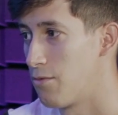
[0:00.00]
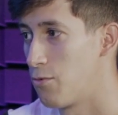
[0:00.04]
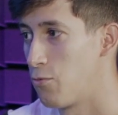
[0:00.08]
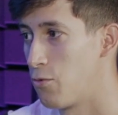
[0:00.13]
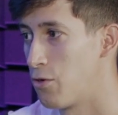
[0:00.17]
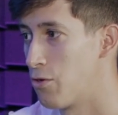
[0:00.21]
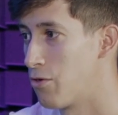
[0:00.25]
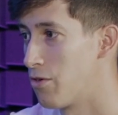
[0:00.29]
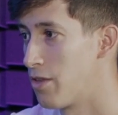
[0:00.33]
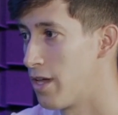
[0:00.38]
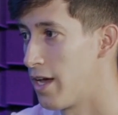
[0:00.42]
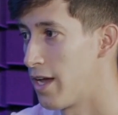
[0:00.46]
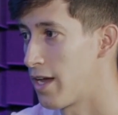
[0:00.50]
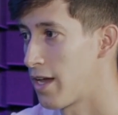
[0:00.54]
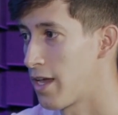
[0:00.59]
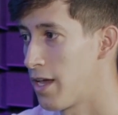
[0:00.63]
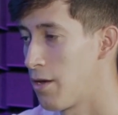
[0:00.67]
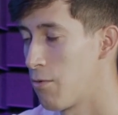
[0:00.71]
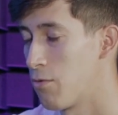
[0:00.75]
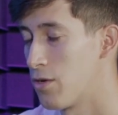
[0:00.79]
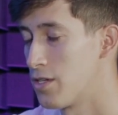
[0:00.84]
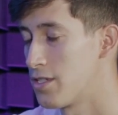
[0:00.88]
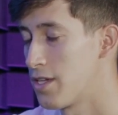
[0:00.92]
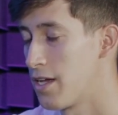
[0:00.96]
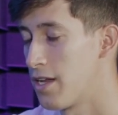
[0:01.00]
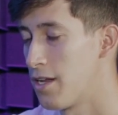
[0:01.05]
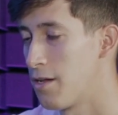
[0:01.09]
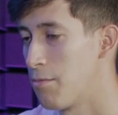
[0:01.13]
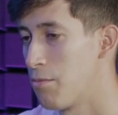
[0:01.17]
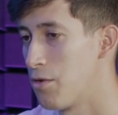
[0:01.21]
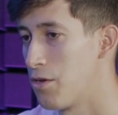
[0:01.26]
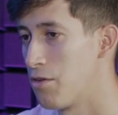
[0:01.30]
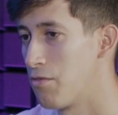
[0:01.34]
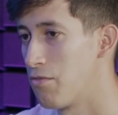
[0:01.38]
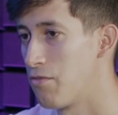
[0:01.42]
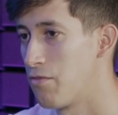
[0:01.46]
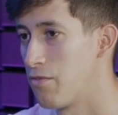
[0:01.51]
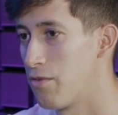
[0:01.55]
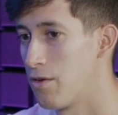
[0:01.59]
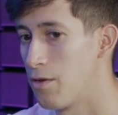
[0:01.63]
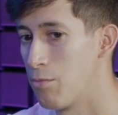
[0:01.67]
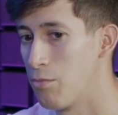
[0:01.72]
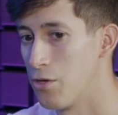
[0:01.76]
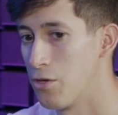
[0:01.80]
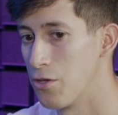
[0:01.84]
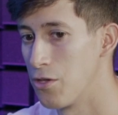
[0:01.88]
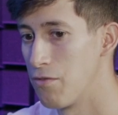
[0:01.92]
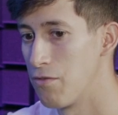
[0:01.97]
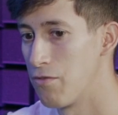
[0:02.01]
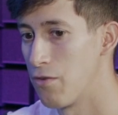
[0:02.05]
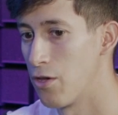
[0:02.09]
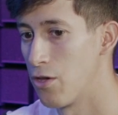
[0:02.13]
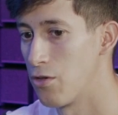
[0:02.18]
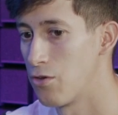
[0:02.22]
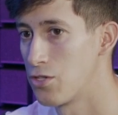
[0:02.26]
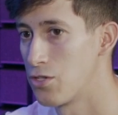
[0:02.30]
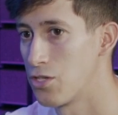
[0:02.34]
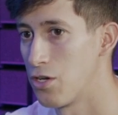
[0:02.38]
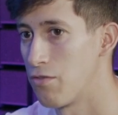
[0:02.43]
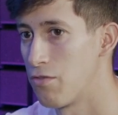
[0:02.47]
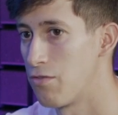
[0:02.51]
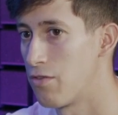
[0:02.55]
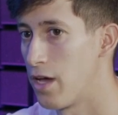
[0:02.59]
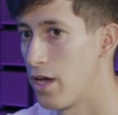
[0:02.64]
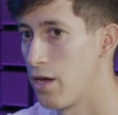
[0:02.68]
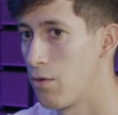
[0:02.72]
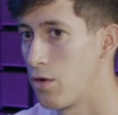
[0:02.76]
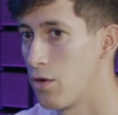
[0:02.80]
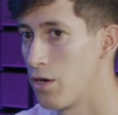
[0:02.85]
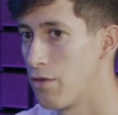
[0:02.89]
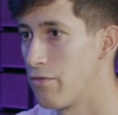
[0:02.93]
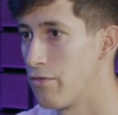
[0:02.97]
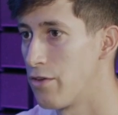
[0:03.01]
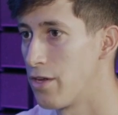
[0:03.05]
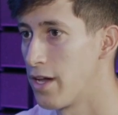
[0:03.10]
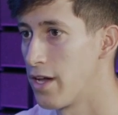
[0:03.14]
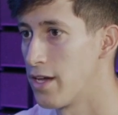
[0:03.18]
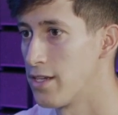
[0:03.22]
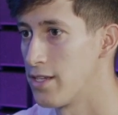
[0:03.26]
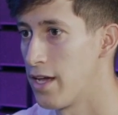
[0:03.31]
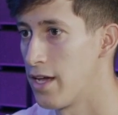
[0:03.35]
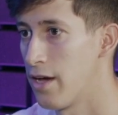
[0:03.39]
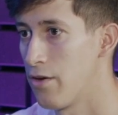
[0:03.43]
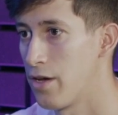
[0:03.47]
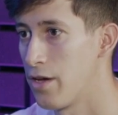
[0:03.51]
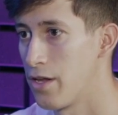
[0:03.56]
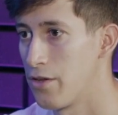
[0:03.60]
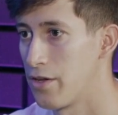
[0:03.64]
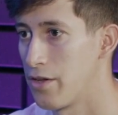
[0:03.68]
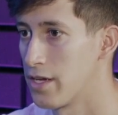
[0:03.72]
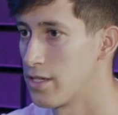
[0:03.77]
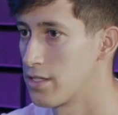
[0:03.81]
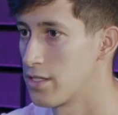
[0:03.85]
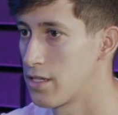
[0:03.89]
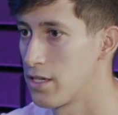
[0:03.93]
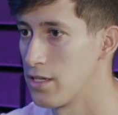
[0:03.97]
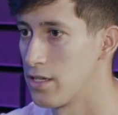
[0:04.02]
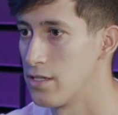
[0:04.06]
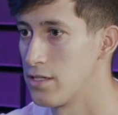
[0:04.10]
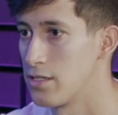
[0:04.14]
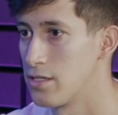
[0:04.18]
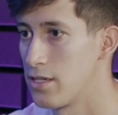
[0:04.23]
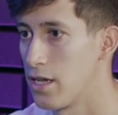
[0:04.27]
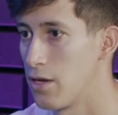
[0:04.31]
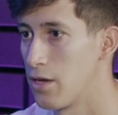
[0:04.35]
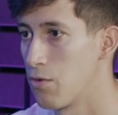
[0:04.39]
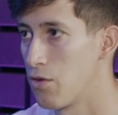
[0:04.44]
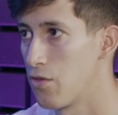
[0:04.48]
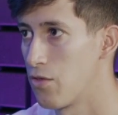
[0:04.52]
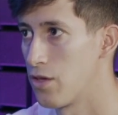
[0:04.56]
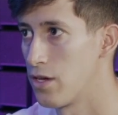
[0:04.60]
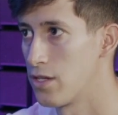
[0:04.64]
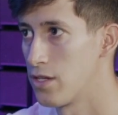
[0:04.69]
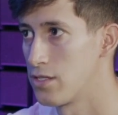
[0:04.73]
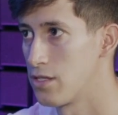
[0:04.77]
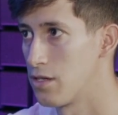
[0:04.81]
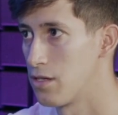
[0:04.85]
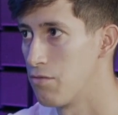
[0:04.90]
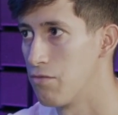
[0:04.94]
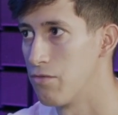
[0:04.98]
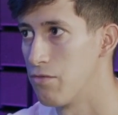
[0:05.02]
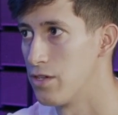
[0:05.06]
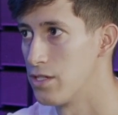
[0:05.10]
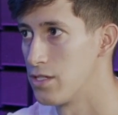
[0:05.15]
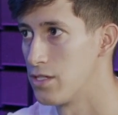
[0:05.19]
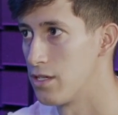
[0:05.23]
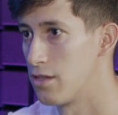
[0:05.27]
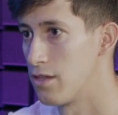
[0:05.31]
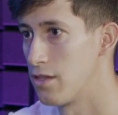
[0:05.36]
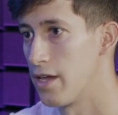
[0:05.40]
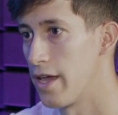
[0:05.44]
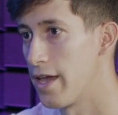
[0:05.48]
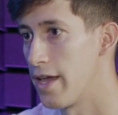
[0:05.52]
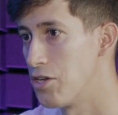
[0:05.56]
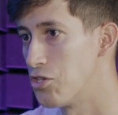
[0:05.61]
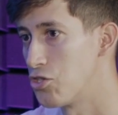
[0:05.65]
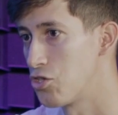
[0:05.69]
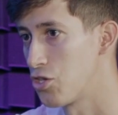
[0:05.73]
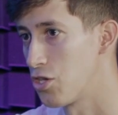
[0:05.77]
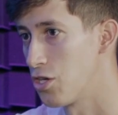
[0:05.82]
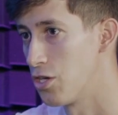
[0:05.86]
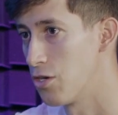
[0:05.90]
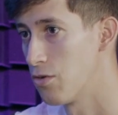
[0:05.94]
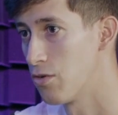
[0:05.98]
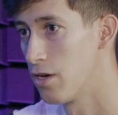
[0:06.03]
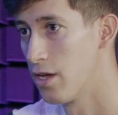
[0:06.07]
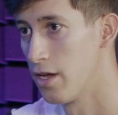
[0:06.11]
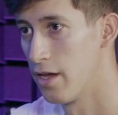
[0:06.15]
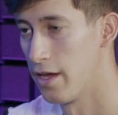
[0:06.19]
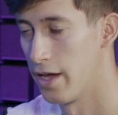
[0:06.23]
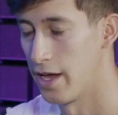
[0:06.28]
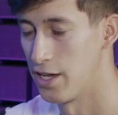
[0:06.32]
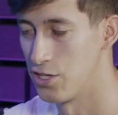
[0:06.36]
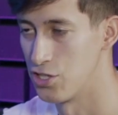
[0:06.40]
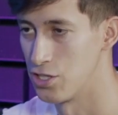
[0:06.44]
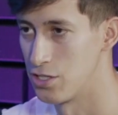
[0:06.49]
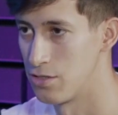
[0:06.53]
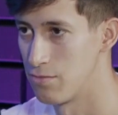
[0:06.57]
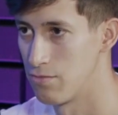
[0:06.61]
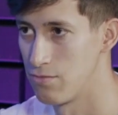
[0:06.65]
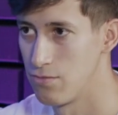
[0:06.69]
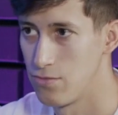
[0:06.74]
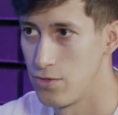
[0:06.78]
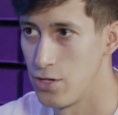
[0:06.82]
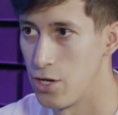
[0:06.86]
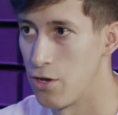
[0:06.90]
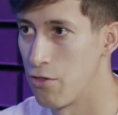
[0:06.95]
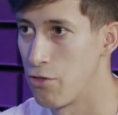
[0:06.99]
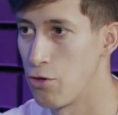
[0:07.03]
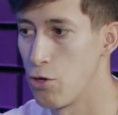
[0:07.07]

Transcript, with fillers: we were like, hey, once I hit a a million followers, I'll fly one of you guys out and you guys can stay with us and visit the HQ and just you know,